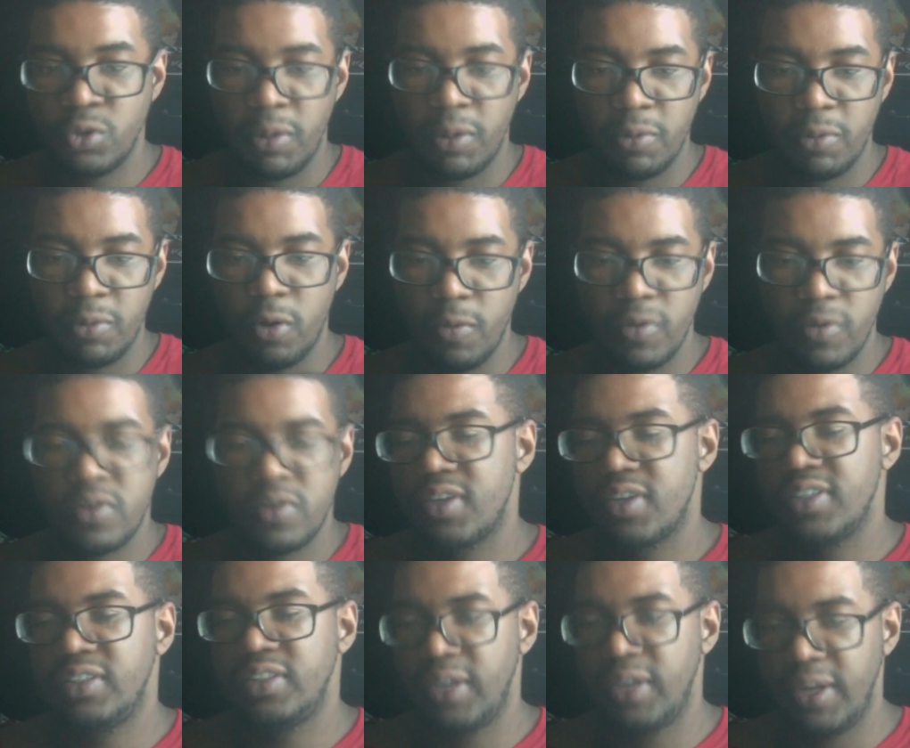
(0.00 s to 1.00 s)
I'm going to
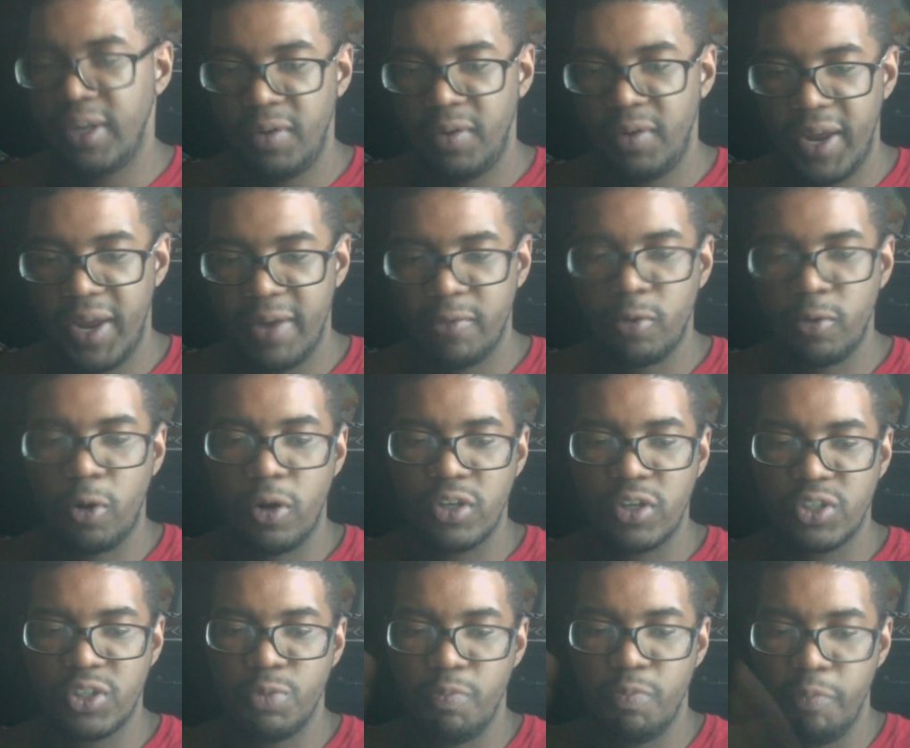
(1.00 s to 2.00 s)
turn it in
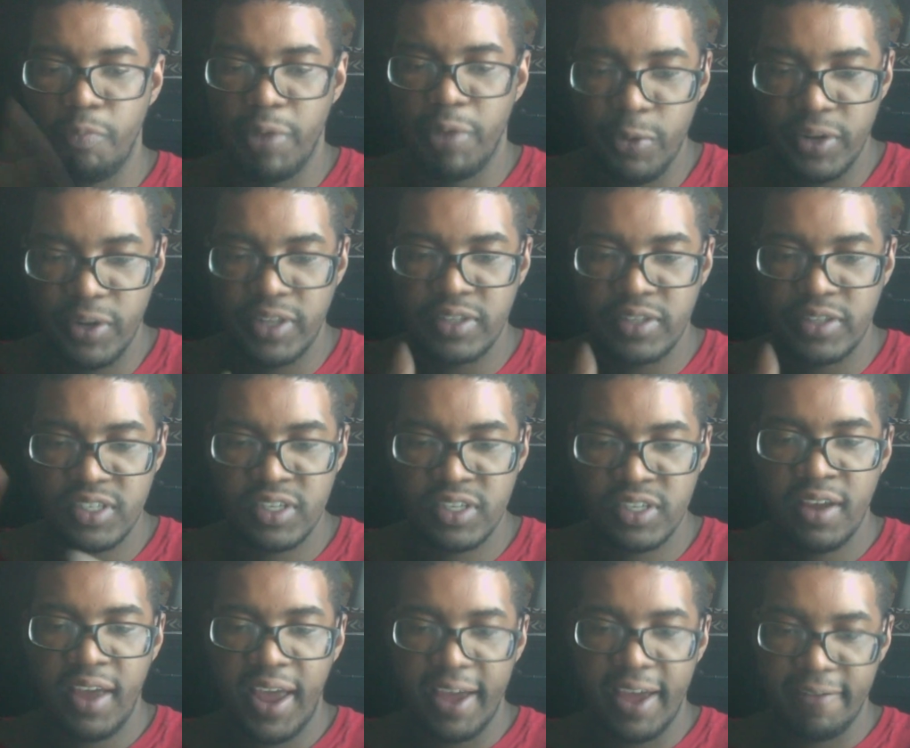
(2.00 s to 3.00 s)
regards to mutants
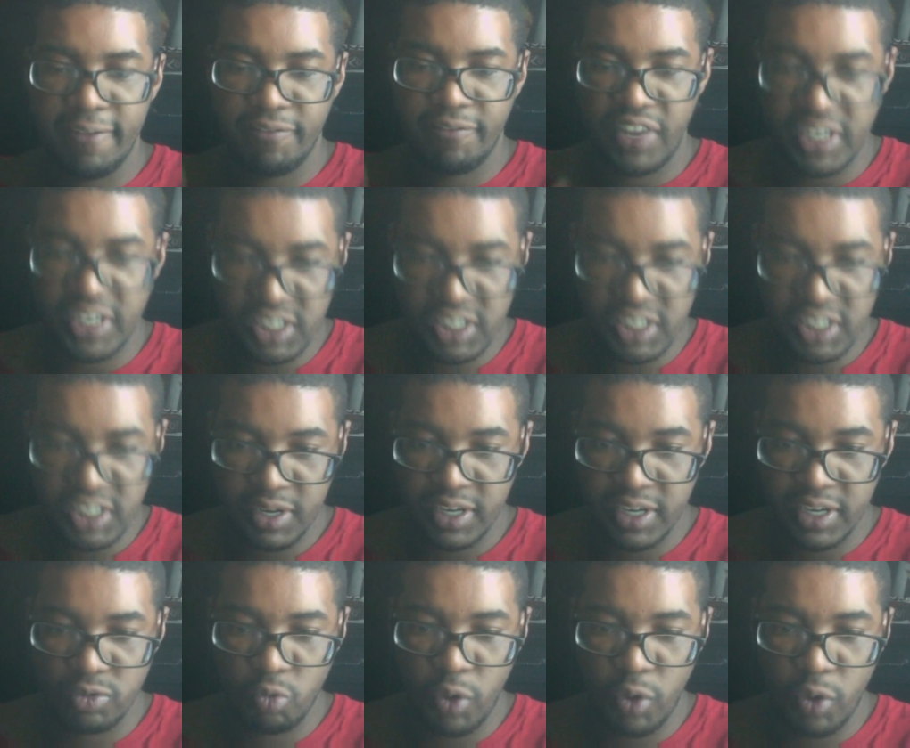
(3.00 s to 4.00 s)
and fishermen
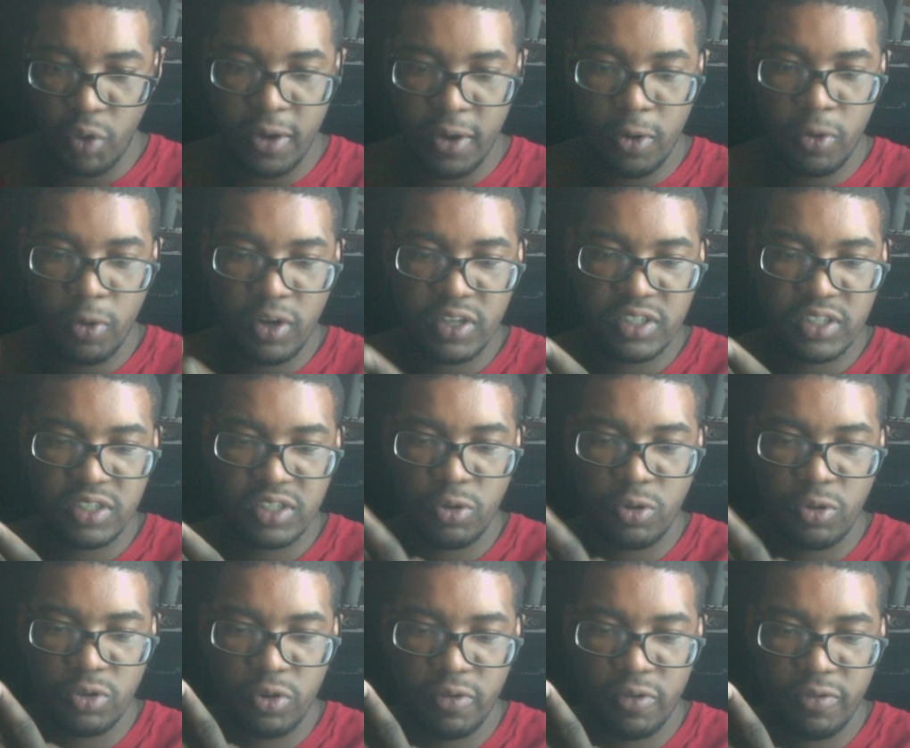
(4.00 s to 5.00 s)
as well, because
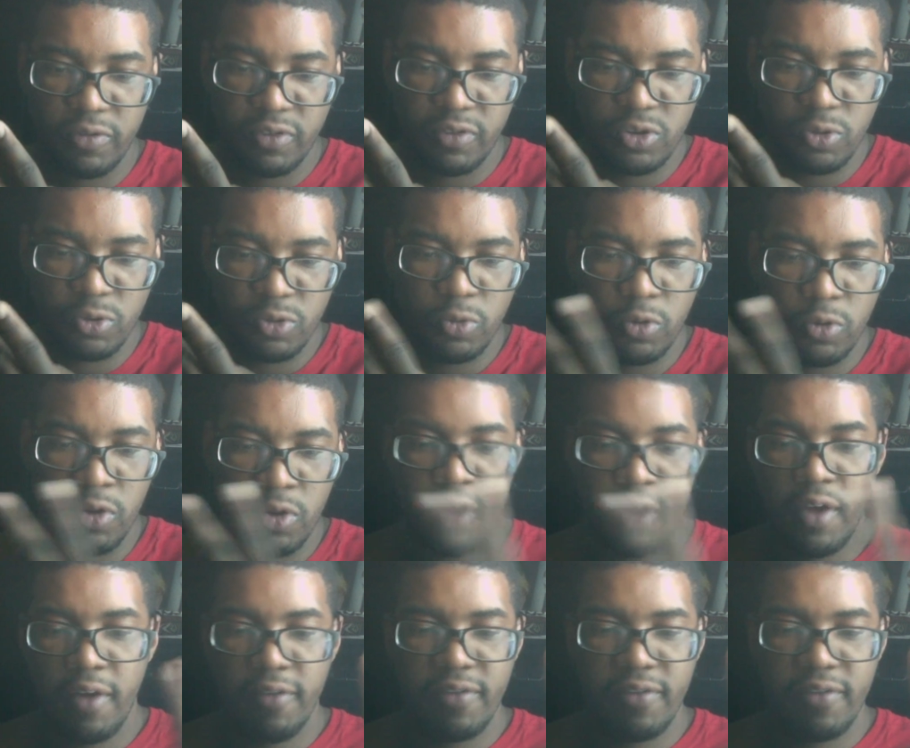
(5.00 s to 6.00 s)
those are two
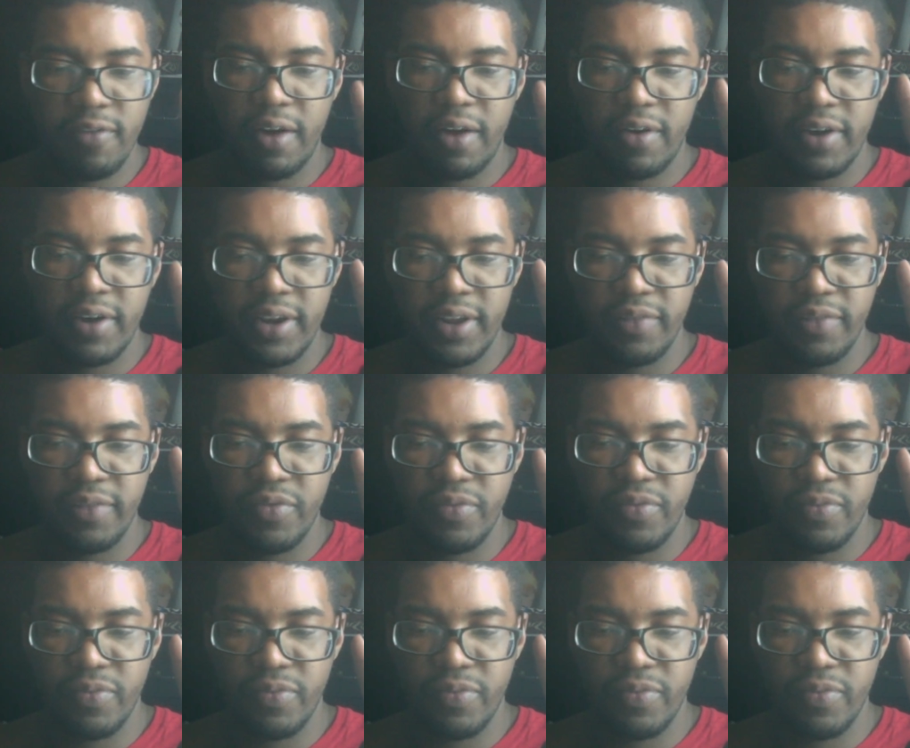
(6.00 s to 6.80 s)
very